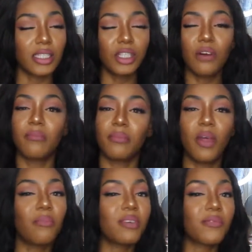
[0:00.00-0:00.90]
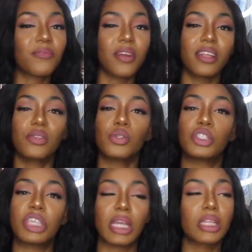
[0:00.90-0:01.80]
Don't be afraid to
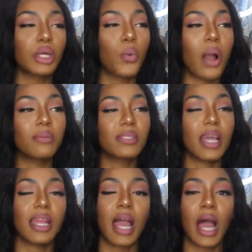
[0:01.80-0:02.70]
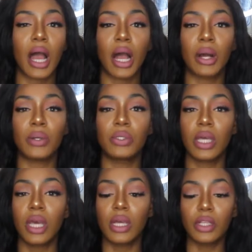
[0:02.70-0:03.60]
check their website out,
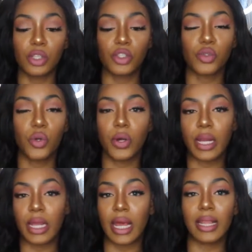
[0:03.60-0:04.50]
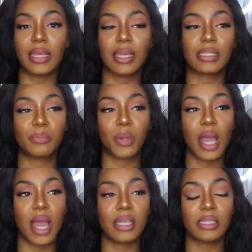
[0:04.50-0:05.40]
their store in
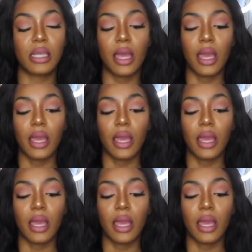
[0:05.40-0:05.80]
Aliexpress.